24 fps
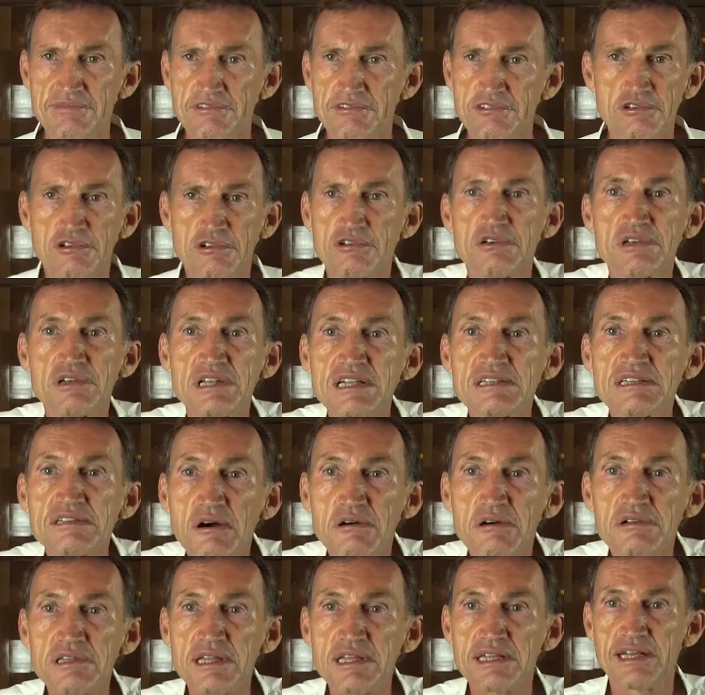So you
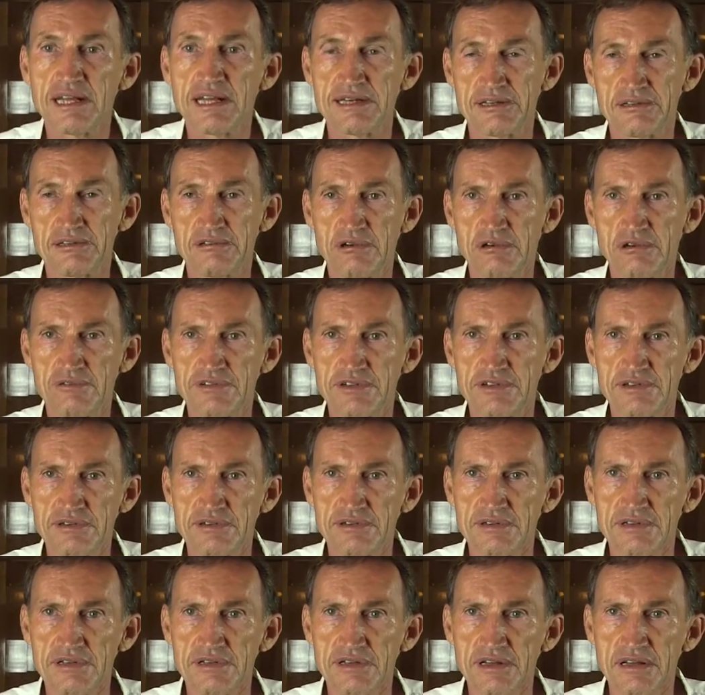don't need any coffee.
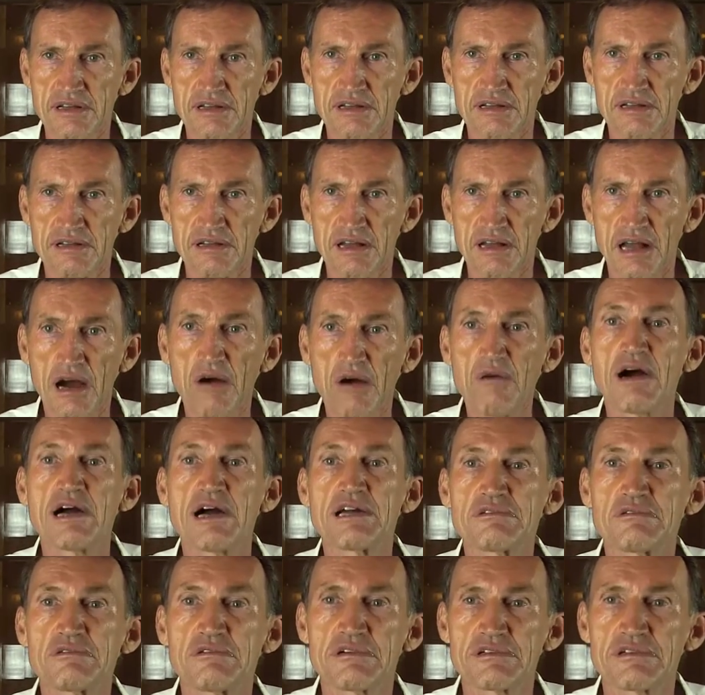How I
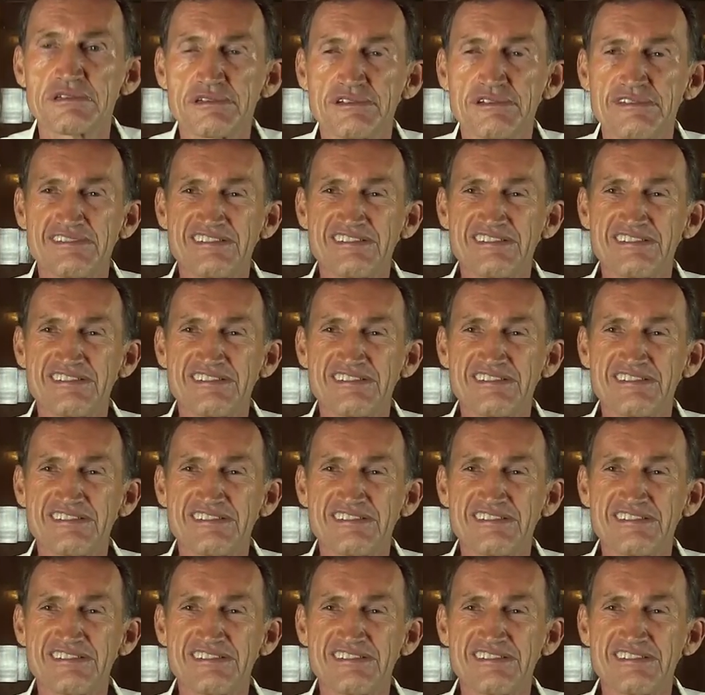do it?